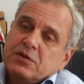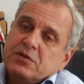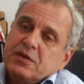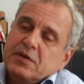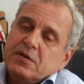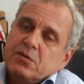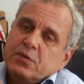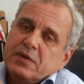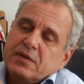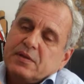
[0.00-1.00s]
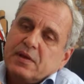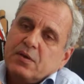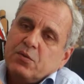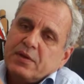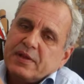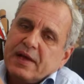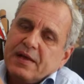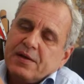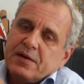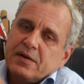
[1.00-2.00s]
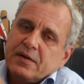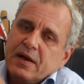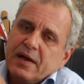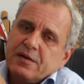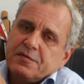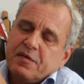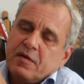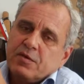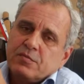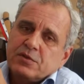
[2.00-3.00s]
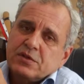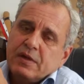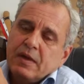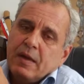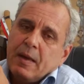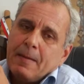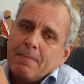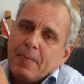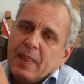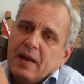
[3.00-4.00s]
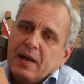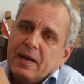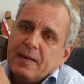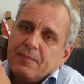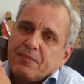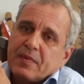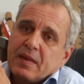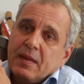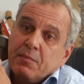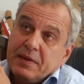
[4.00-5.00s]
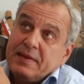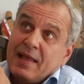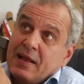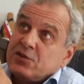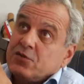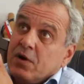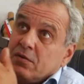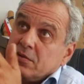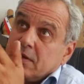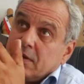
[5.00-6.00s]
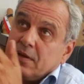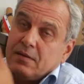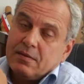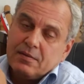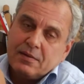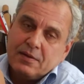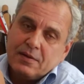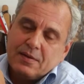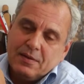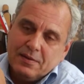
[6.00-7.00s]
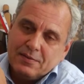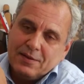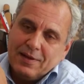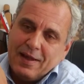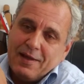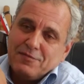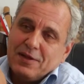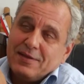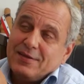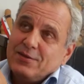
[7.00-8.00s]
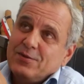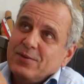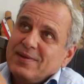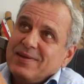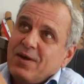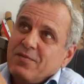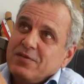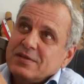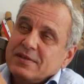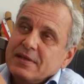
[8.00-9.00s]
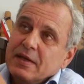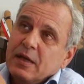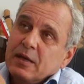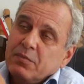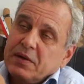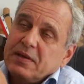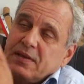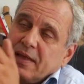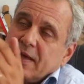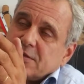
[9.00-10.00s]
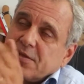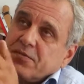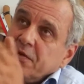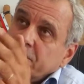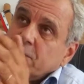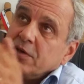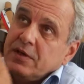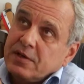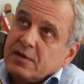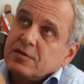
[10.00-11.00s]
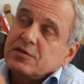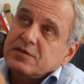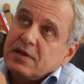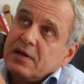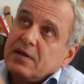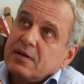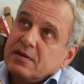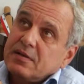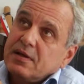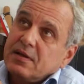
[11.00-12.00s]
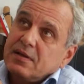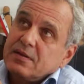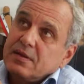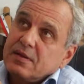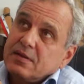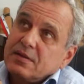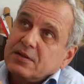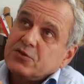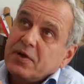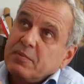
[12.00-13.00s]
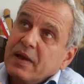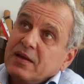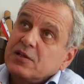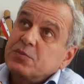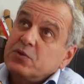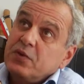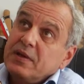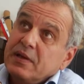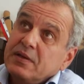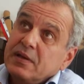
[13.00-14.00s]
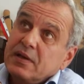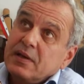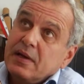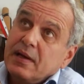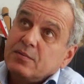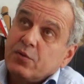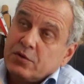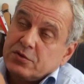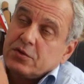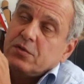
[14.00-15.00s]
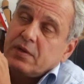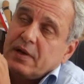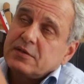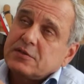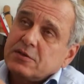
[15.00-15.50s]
which deal with higher volumes. But that has grown. I have nothing to do with it, obviously. But in the last 3-4 years, the trade balance between India and Portugal has